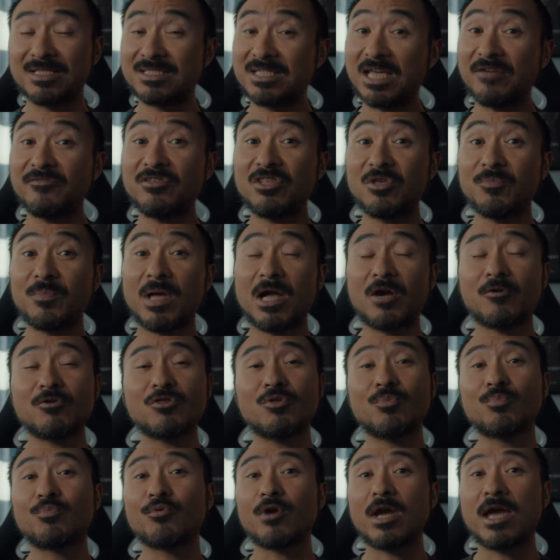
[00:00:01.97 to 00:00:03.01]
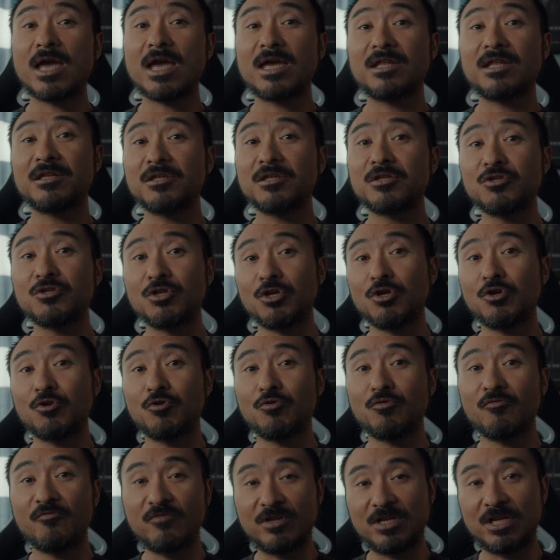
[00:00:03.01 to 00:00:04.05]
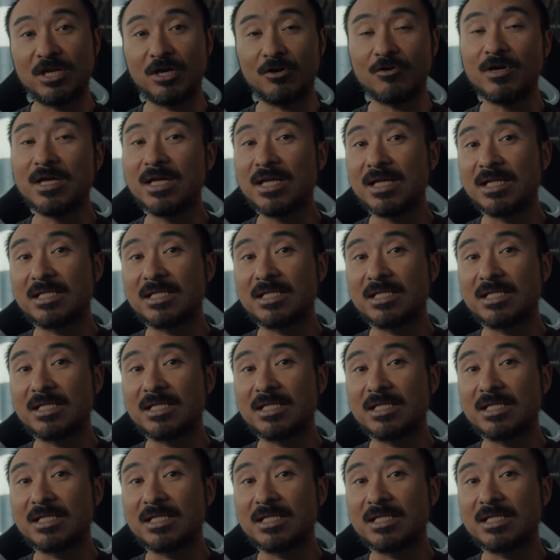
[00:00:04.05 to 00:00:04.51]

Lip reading: David Lee back with a brand new video.